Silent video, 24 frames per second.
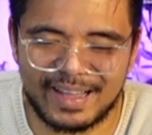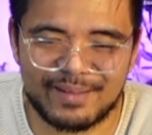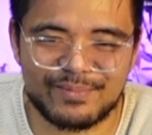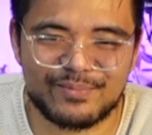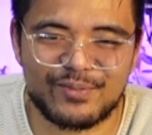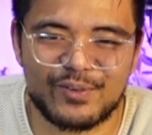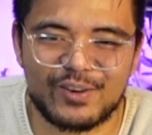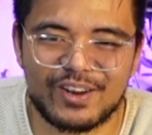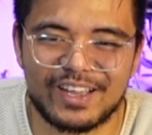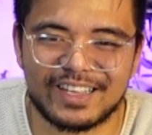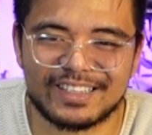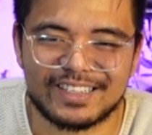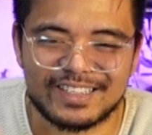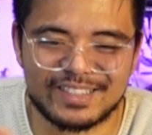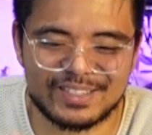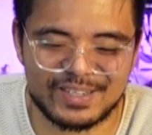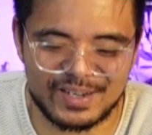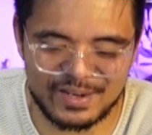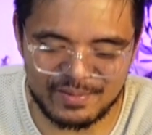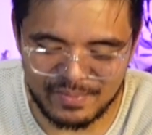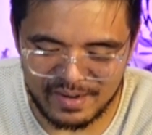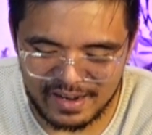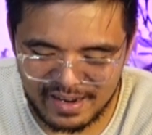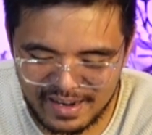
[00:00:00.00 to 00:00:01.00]
I forgot the
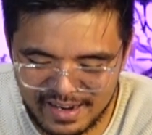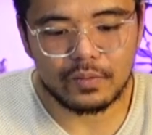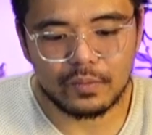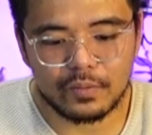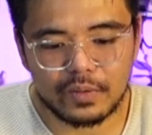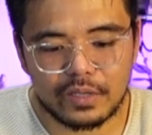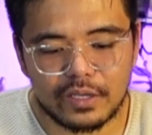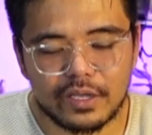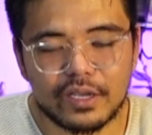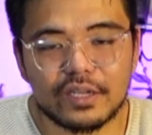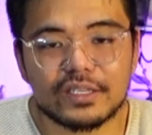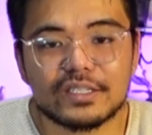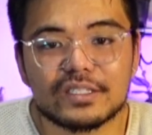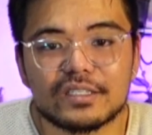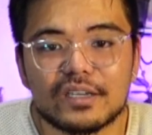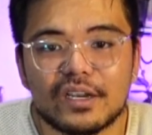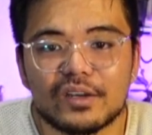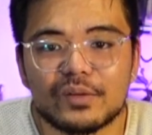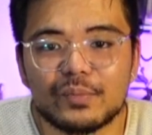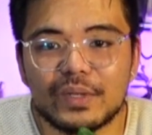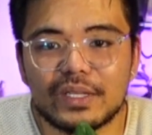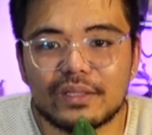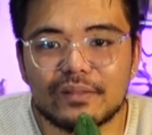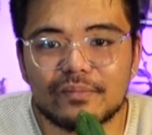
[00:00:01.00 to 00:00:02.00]
term. We're gonna
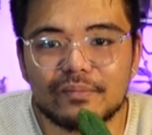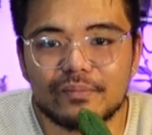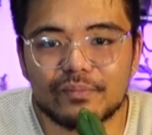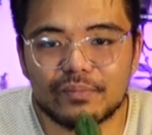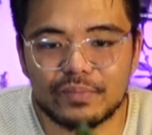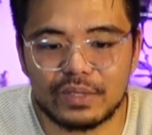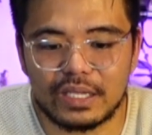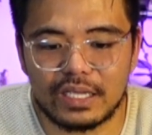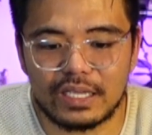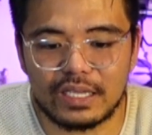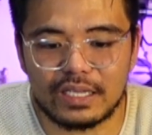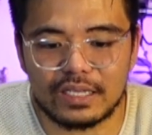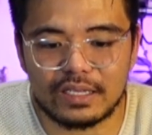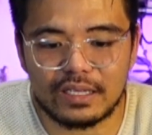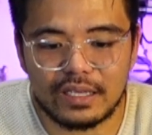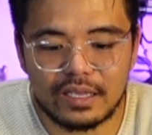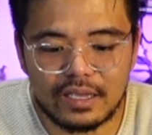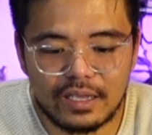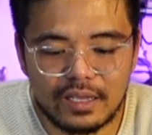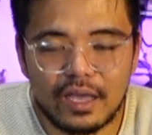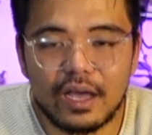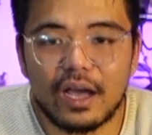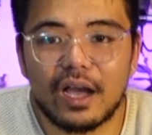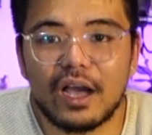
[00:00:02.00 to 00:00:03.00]
start with the
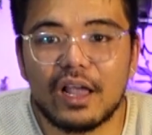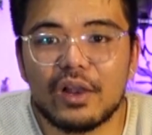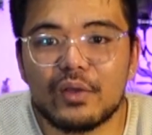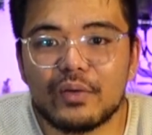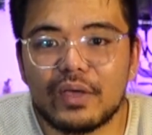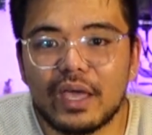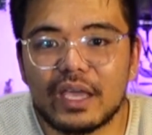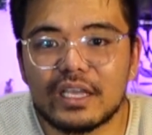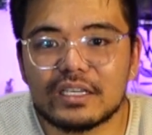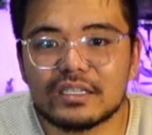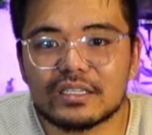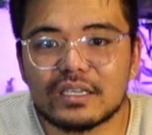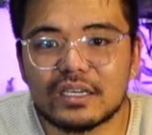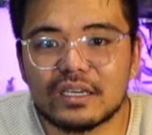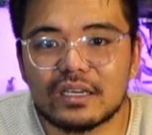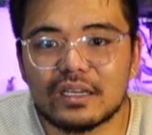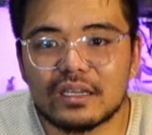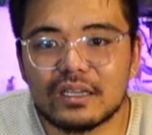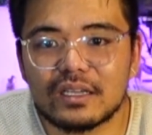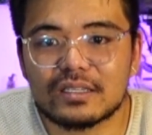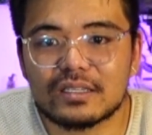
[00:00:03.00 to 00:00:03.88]
alocasia